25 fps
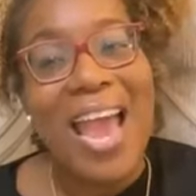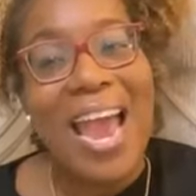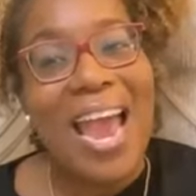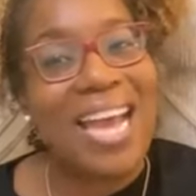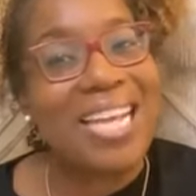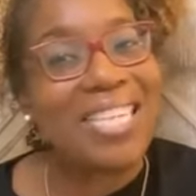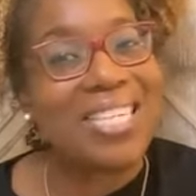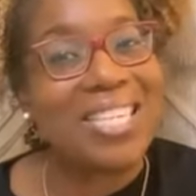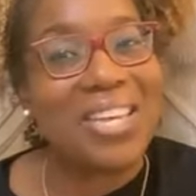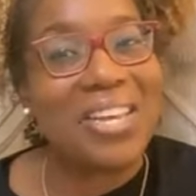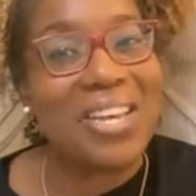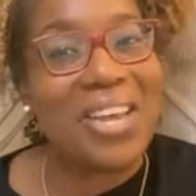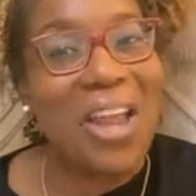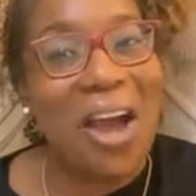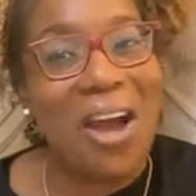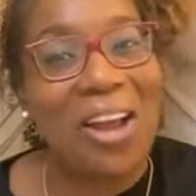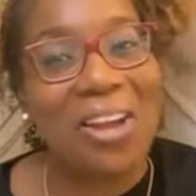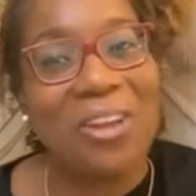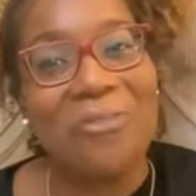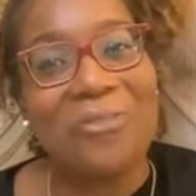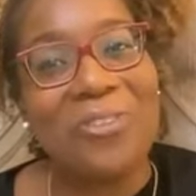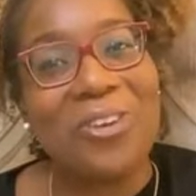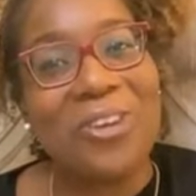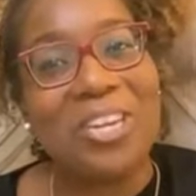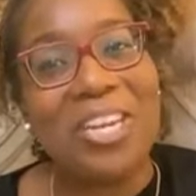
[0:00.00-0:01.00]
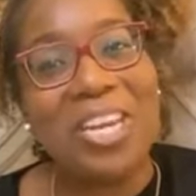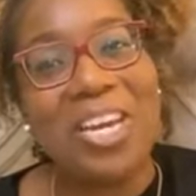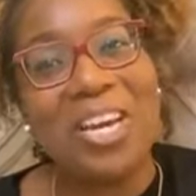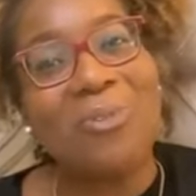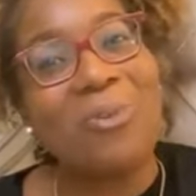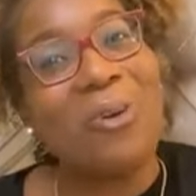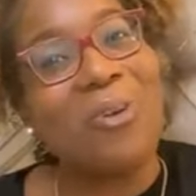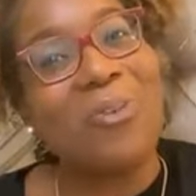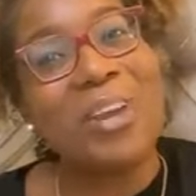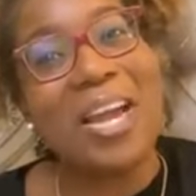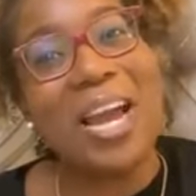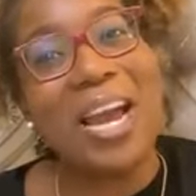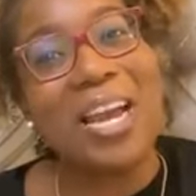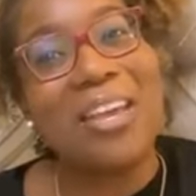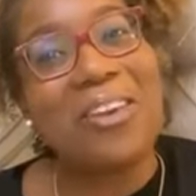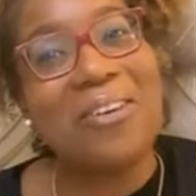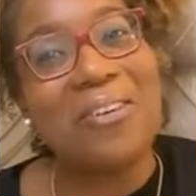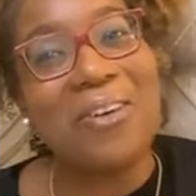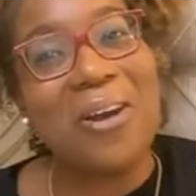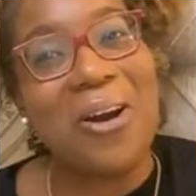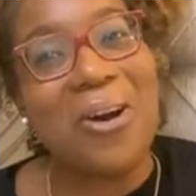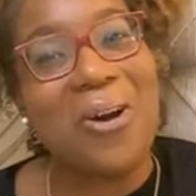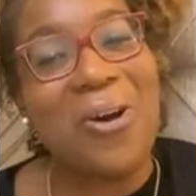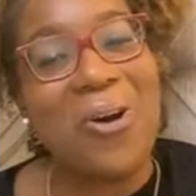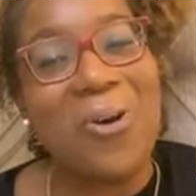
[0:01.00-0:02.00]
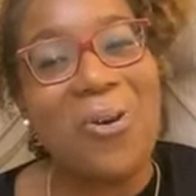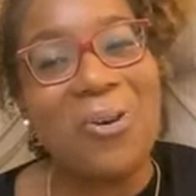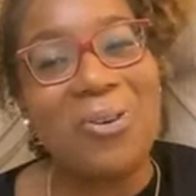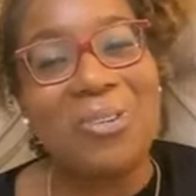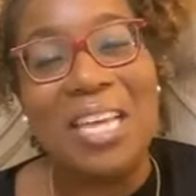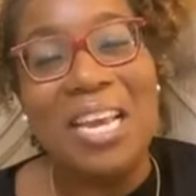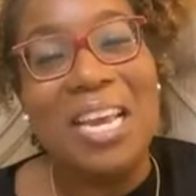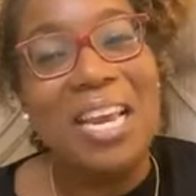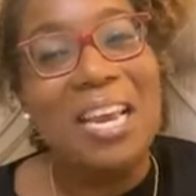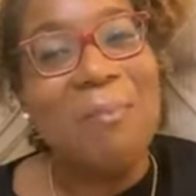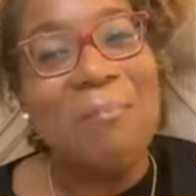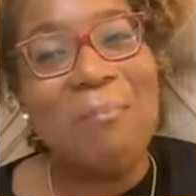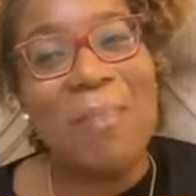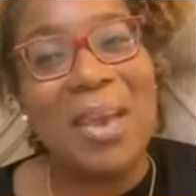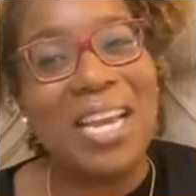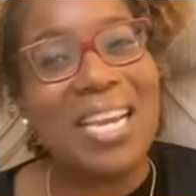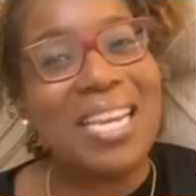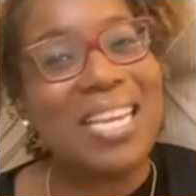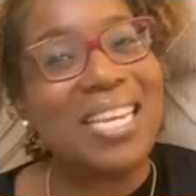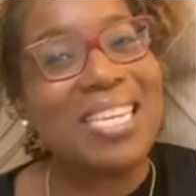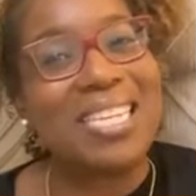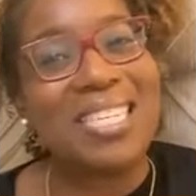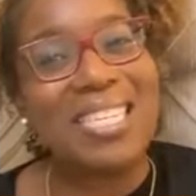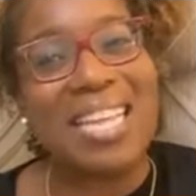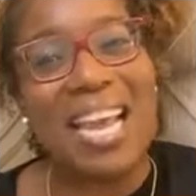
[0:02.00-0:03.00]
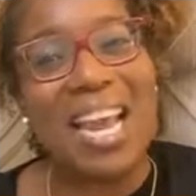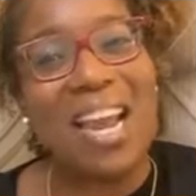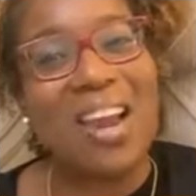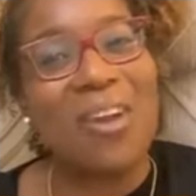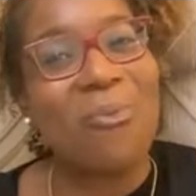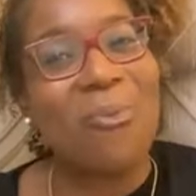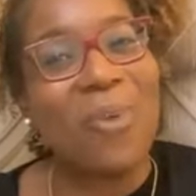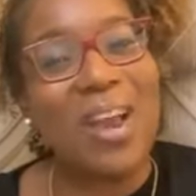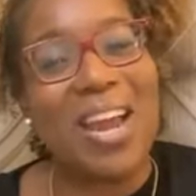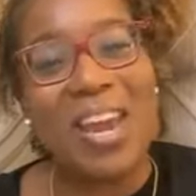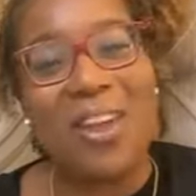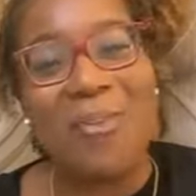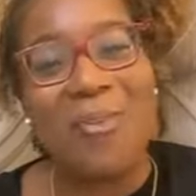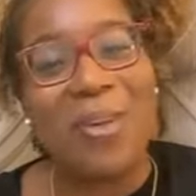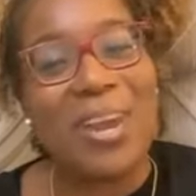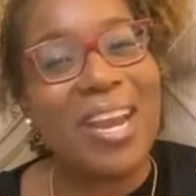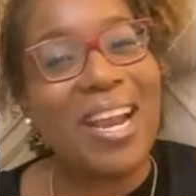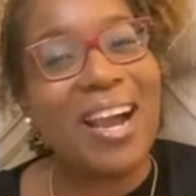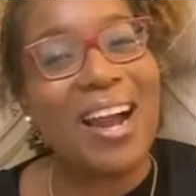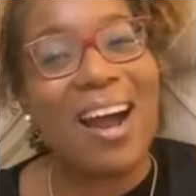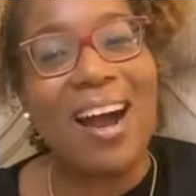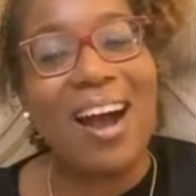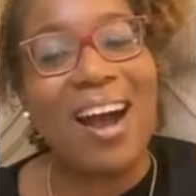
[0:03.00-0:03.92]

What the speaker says: asking y'all if you wrote down your goals, making the same rhetoric.